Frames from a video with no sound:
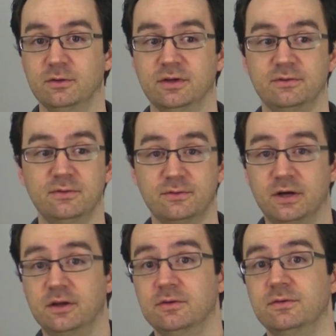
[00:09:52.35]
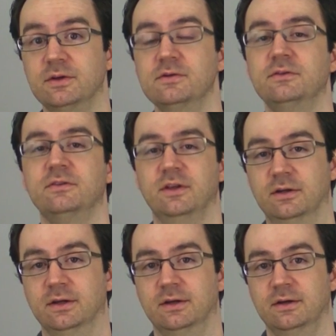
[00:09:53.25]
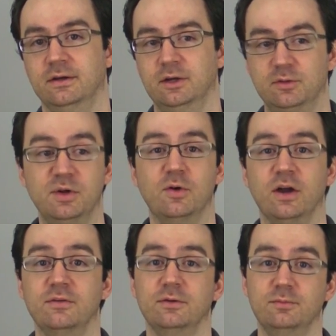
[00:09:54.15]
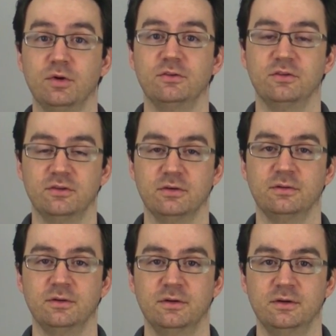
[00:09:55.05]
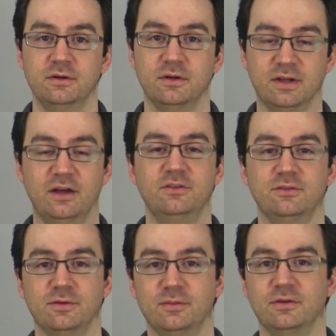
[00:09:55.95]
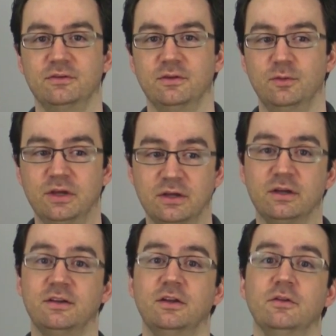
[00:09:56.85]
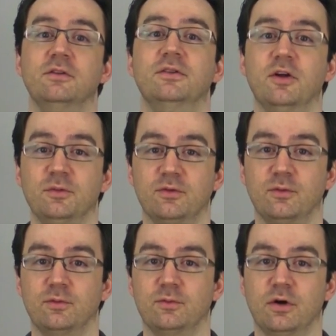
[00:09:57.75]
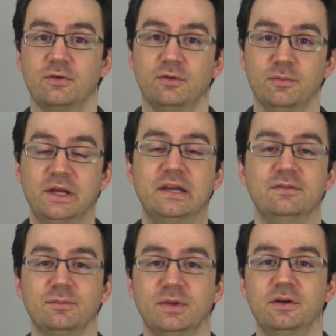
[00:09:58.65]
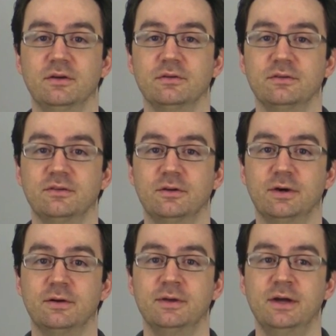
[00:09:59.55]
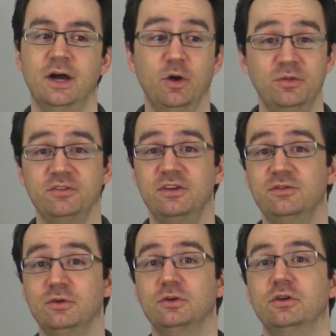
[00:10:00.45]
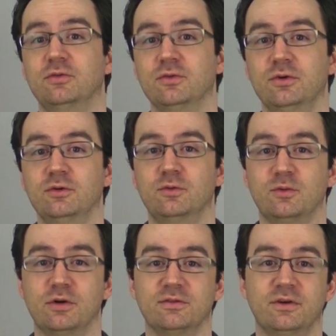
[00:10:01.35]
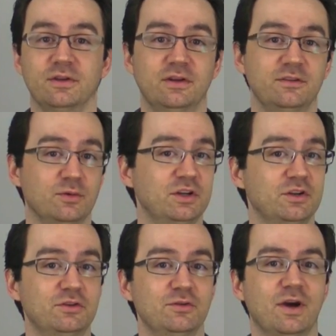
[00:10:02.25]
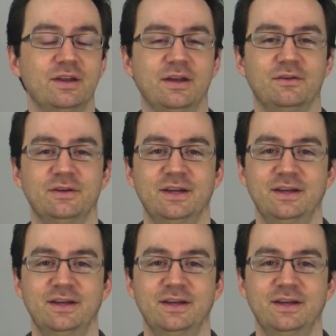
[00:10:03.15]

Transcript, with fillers: And if you find it of use, then it would be great if you'd purchase a a license from us so that we can continue the development for Waterfall and make it even better. So uh, I hope this gives you a good overview of what Waterfall is and what it can do right now.